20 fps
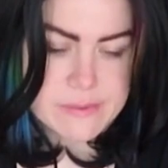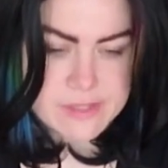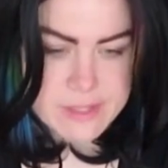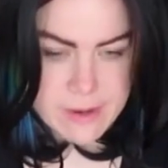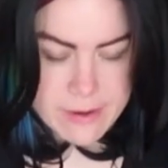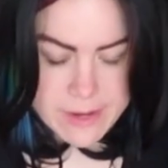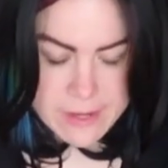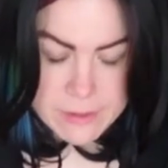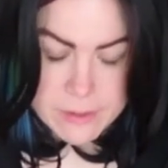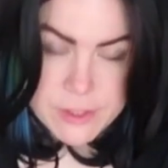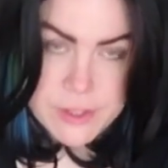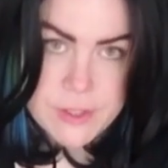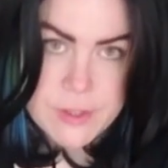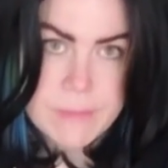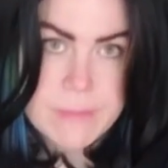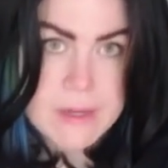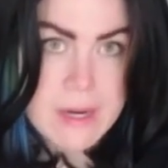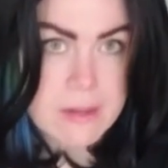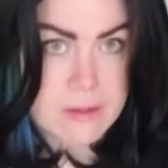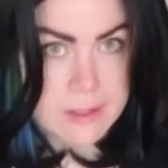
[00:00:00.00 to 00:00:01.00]
it was a hair
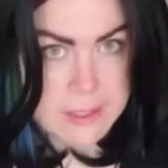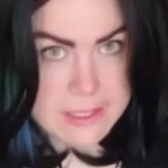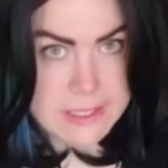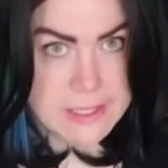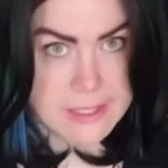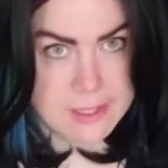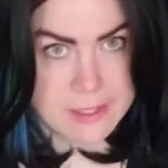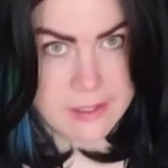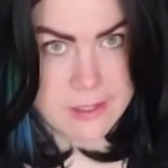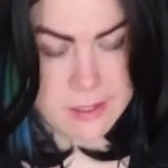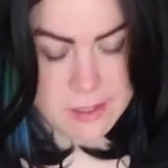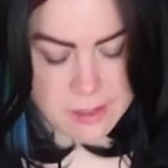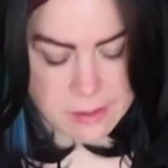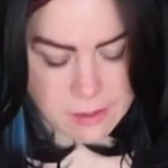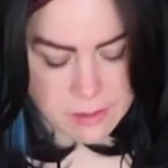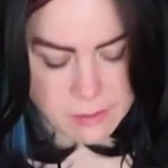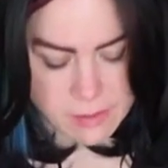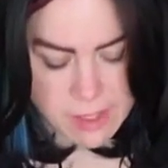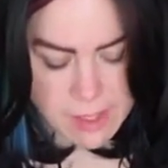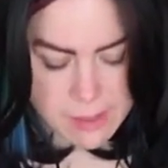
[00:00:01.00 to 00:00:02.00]
cube, and I'll link,
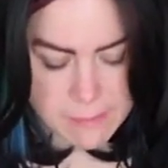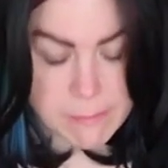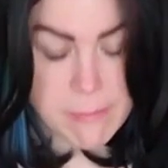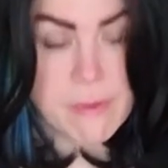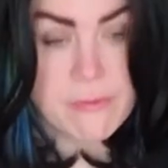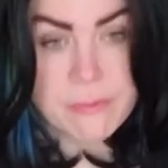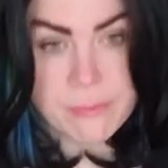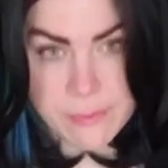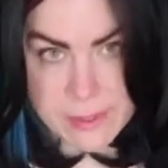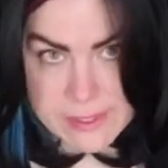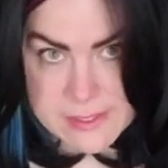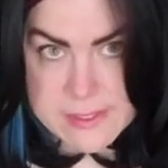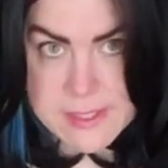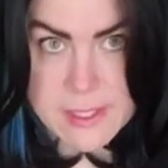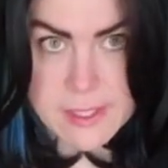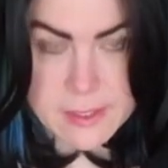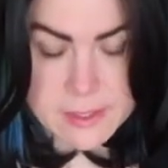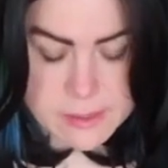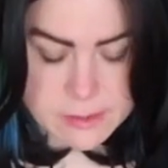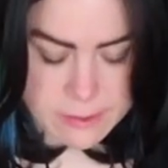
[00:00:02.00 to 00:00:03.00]
both wigs
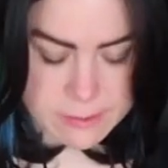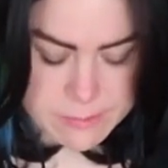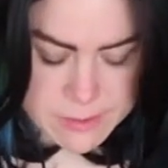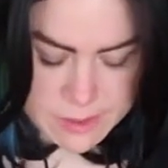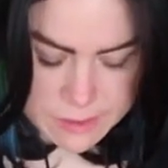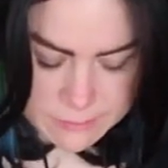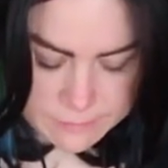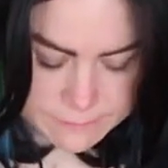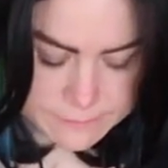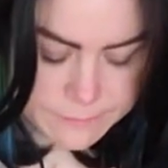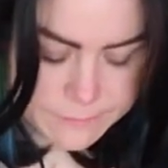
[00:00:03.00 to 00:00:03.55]
in the description,